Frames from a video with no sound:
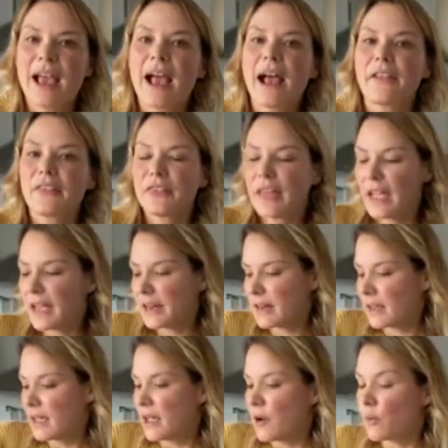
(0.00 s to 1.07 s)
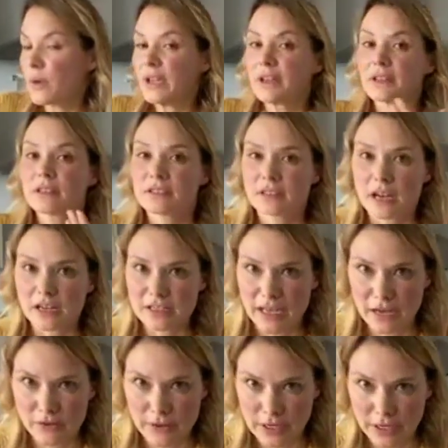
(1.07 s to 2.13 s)
and then we can start
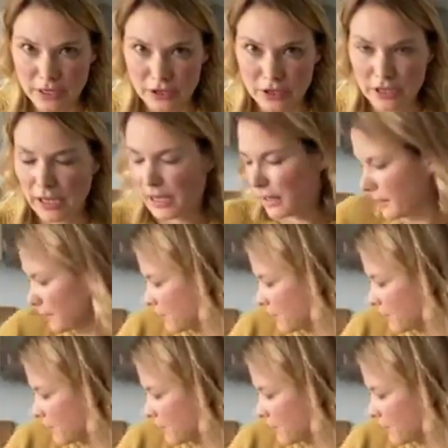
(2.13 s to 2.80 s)
decorating our cake.